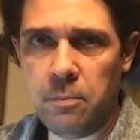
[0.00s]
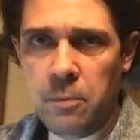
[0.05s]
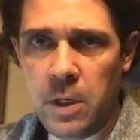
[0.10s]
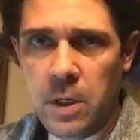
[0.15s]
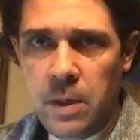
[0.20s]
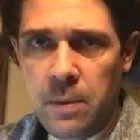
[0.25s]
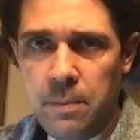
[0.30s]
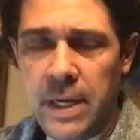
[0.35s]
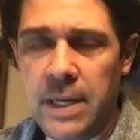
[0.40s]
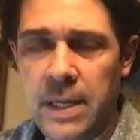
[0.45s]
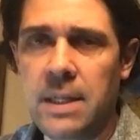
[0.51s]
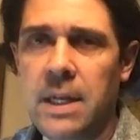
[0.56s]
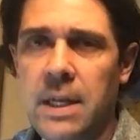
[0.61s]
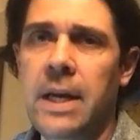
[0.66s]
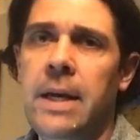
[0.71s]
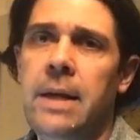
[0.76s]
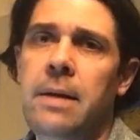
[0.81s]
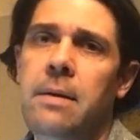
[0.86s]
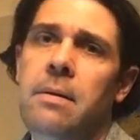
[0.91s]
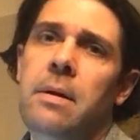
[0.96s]
We
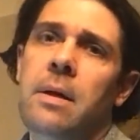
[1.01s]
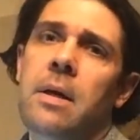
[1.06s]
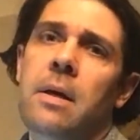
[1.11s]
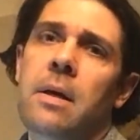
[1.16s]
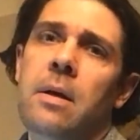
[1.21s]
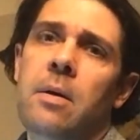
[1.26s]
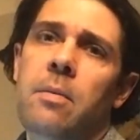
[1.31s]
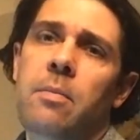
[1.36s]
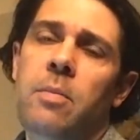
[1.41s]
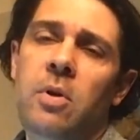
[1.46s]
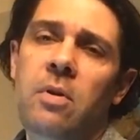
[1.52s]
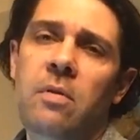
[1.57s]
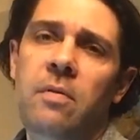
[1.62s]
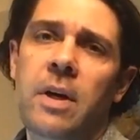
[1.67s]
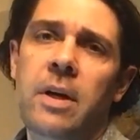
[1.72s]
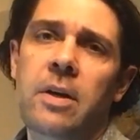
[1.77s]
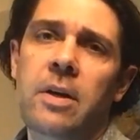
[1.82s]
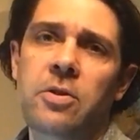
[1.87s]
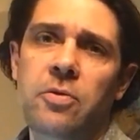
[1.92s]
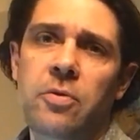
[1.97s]
maintain
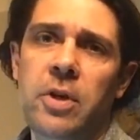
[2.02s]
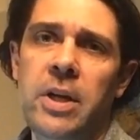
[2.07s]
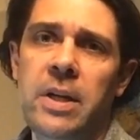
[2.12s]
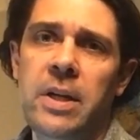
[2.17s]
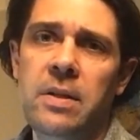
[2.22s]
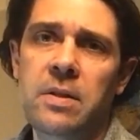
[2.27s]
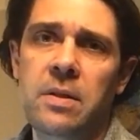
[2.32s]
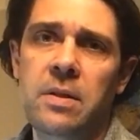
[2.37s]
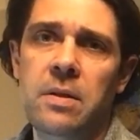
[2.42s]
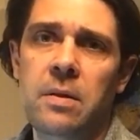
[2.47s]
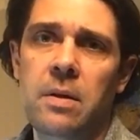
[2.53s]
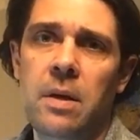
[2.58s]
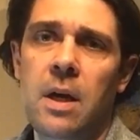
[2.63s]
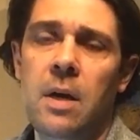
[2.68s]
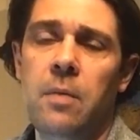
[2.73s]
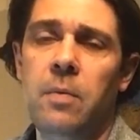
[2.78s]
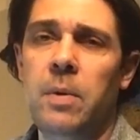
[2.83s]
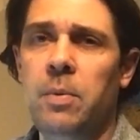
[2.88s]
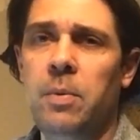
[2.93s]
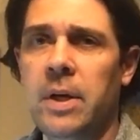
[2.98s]
boulevard trees,
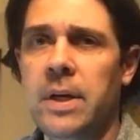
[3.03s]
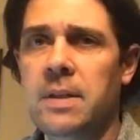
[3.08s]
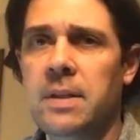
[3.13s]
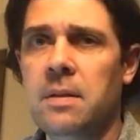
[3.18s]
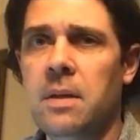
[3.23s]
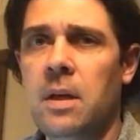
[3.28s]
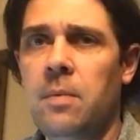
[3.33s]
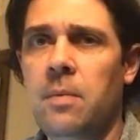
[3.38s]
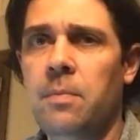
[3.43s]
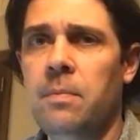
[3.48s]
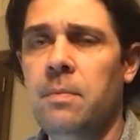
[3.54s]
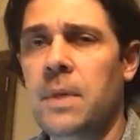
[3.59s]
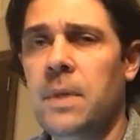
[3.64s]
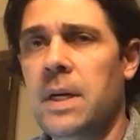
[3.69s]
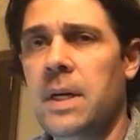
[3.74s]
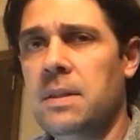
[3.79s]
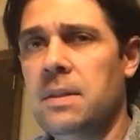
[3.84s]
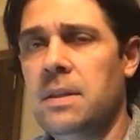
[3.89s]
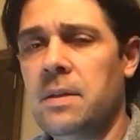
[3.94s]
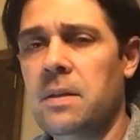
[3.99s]
replace them
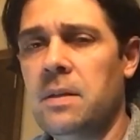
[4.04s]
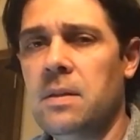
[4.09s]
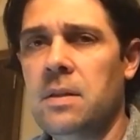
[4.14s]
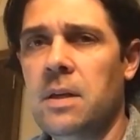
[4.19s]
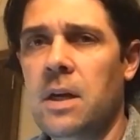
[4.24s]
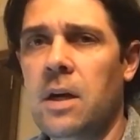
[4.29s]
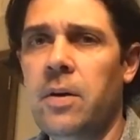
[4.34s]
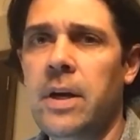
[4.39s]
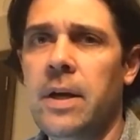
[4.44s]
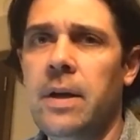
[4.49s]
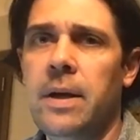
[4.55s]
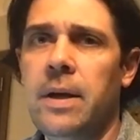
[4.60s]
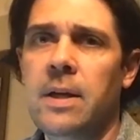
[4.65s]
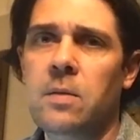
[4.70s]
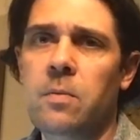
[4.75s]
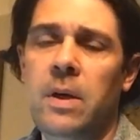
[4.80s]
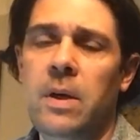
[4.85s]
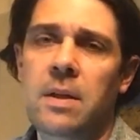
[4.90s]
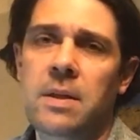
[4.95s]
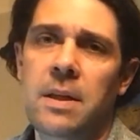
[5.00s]
as necessary,
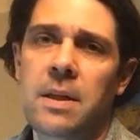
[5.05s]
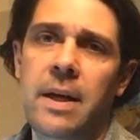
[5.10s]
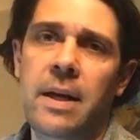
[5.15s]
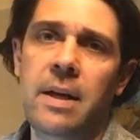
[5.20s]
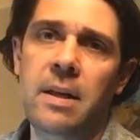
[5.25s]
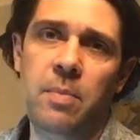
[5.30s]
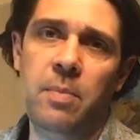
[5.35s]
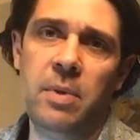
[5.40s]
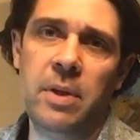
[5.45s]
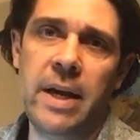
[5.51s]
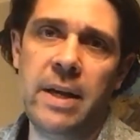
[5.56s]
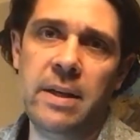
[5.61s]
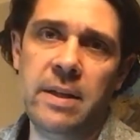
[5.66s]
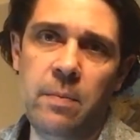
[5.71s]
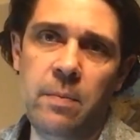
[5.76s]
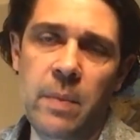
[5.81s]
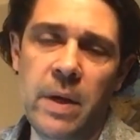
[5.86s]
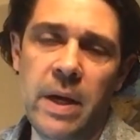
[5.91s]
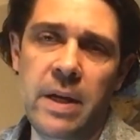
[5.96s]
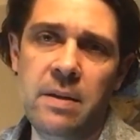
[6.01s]
as well as a lot of the
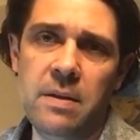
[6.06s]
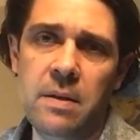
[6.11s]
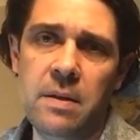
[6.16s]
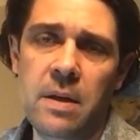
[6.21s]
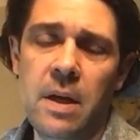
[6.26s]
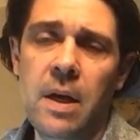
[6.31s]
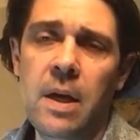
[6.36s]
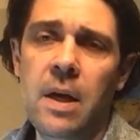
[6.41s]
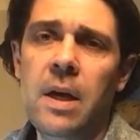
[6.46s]
planting beds.